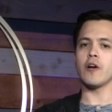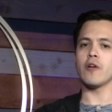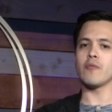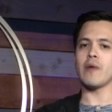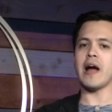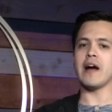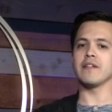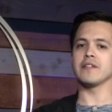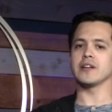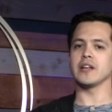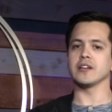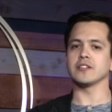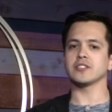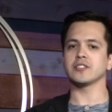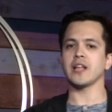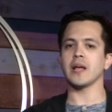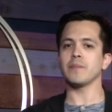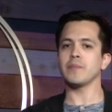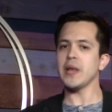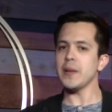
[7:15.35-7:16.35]
around us
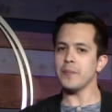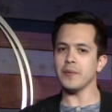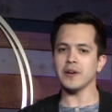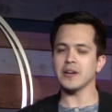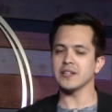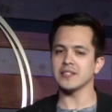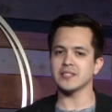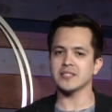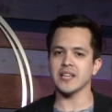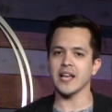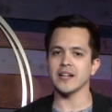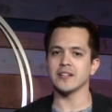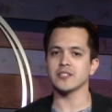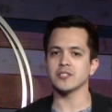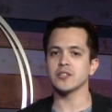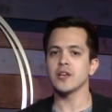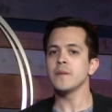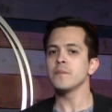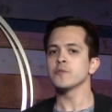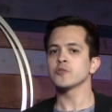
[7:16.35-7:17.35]
that people can sense.